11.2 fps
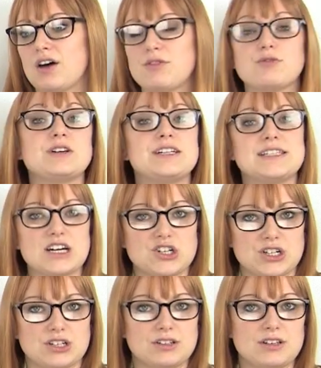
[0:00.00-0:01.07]
free
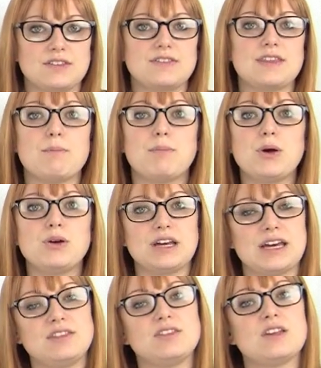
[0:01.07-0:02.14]
session, then put
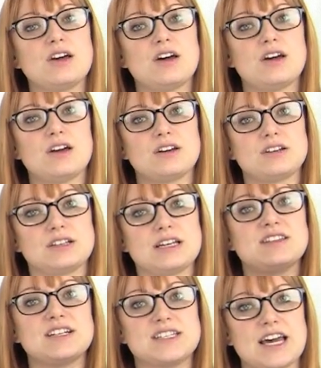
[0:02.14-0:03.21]
in
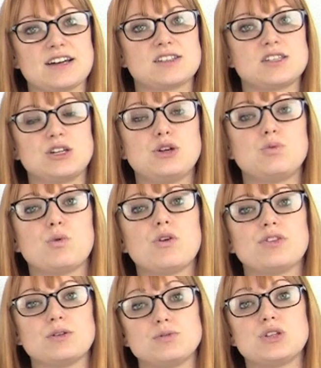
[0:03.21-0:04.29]
the text that you
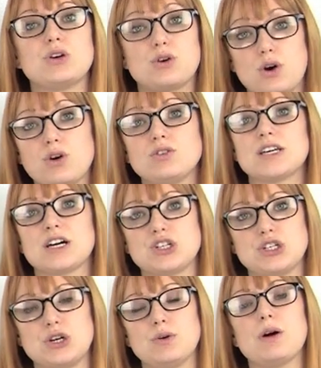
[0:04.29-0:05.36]
want them to
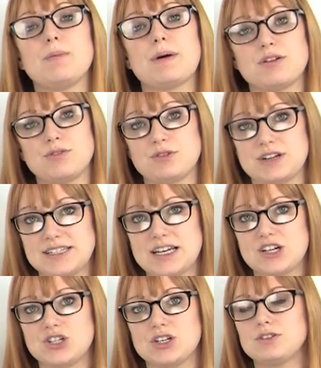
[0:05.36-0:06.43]
contact you about a free
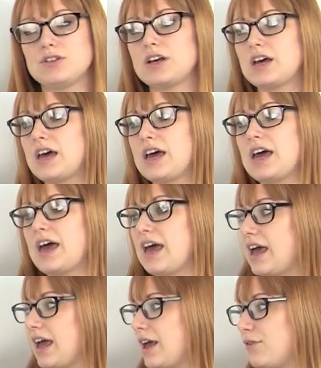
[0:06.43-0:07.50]
session.
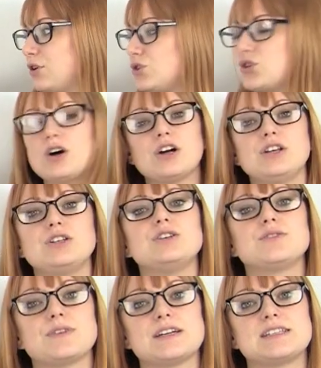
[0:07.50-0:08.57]
If you try and
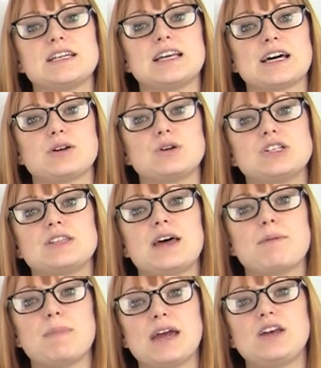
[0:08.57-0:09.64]
use fancy language, they
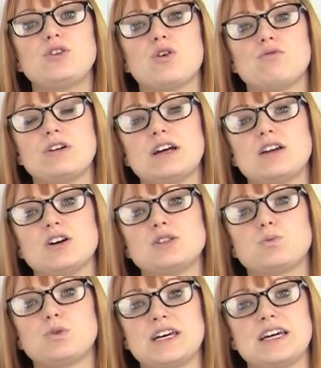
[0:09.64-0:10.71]
may not realise
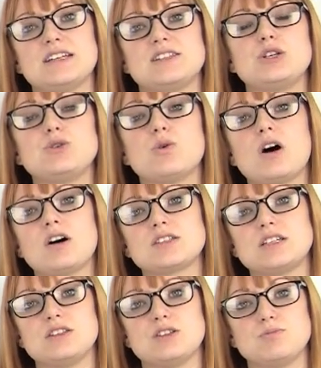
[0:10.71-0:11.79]
what it is that you're
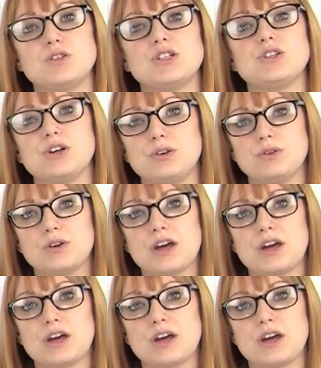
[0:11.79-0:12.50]
asking them to do.